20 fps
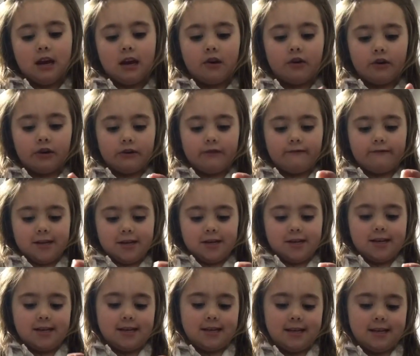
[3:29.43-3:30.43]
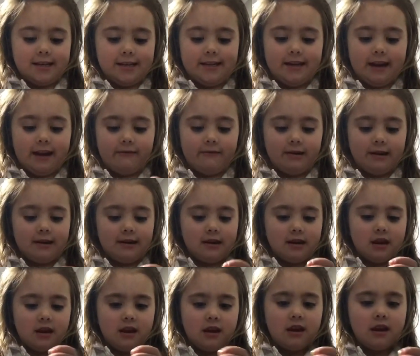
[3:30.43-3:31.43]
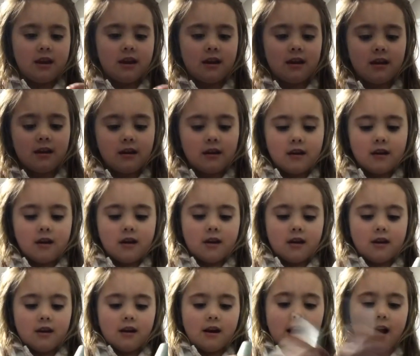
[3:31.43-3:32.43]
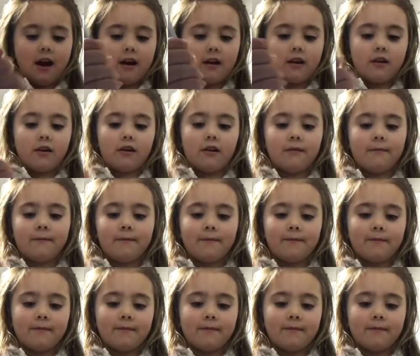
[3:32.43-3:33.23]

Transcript: I couldn't really see that one. Oh, good.